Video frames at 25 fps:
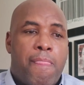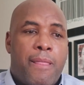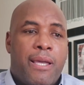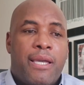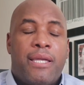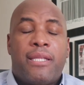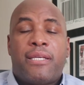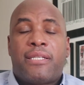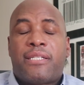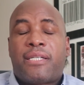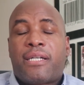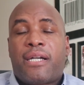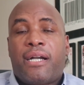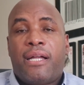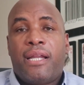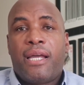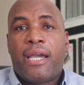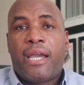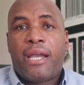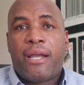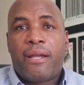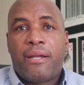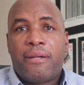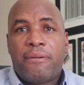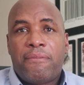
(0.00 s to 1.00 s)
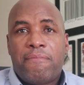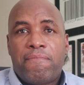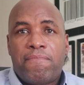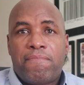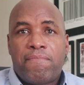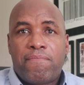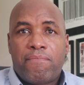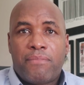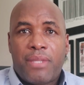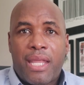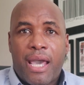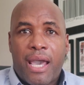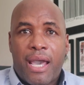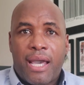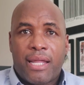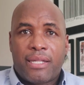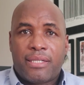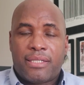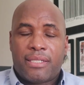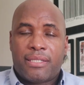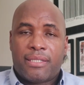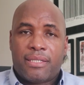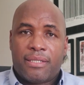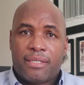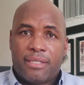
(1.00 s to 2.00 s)
It is clear
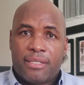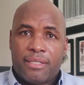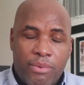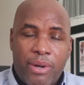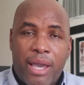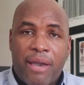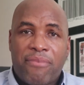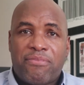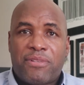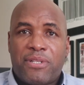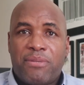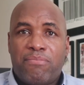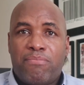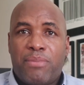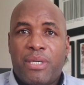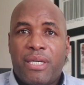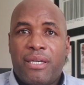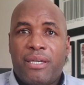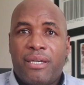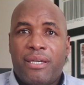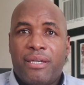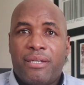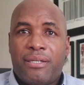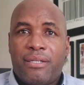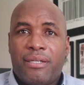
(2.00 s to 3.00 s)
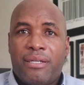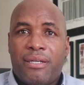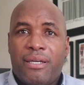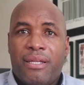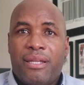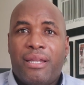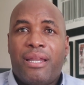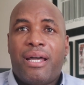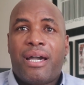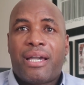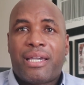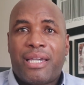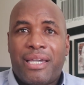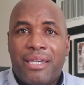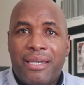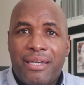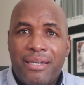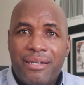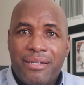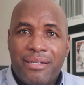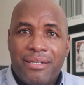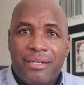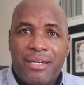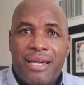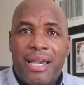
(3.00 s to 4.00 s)
that we have to be
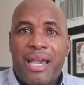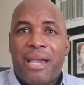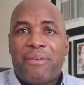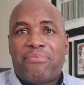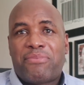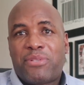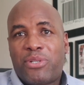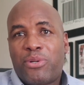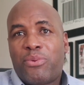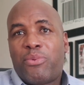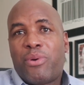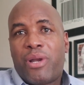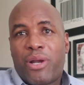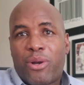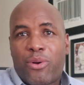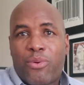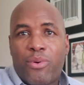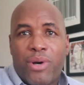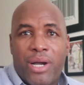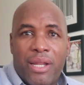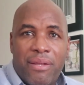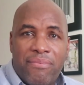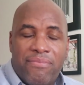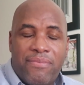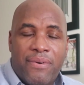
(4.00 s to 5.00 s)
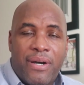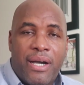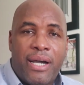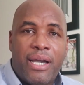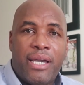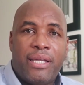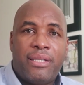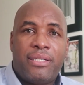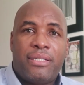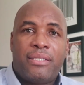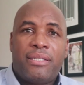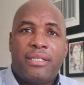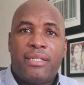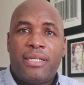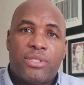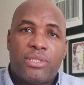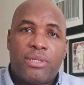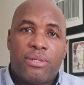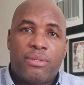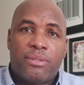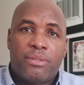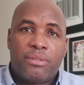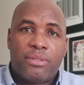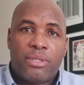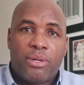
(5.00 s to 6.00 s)
lucky after we're qualified.
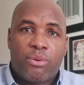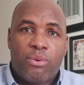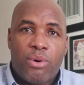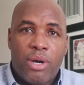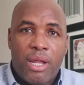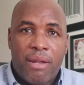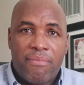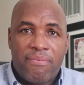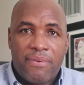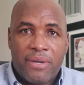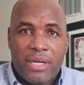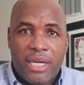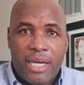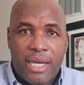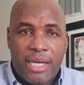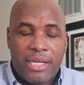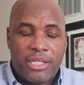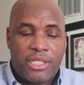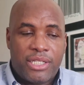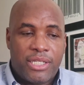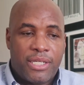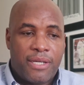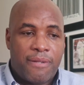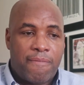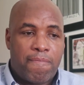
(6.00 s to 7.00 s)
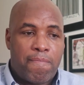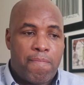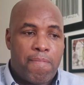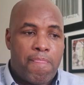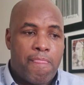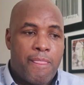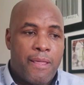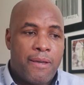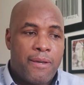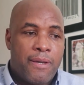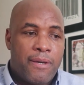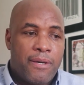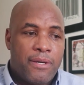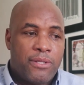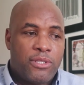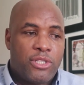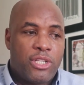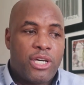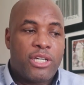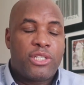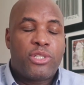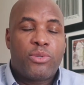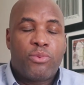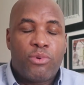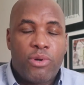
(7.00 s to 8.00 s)
So the qualification
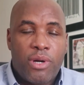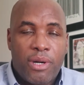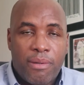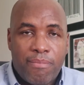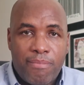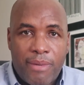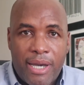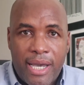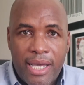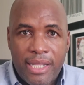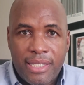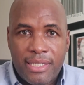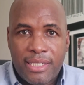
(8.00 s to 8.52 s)
doesn't work by